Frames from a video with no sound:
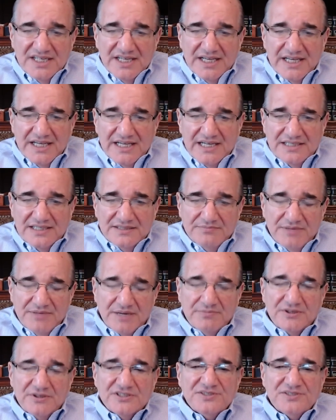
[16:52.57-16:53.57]
and
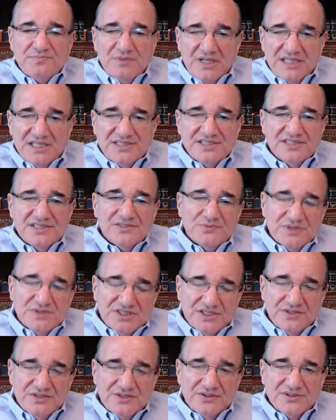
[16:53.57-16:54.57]
members pluses,
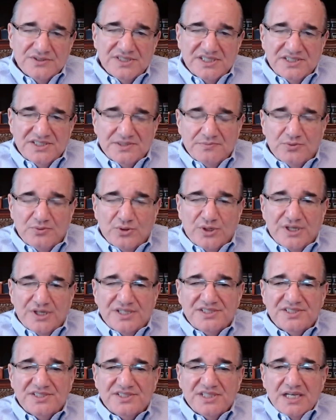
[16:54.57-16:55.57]
which are those that support
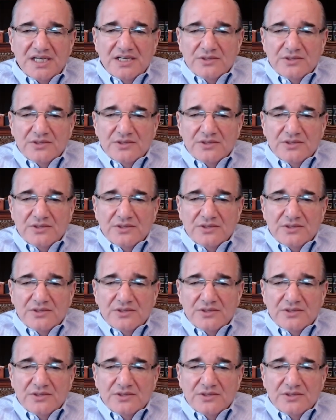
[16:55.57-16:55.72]
us,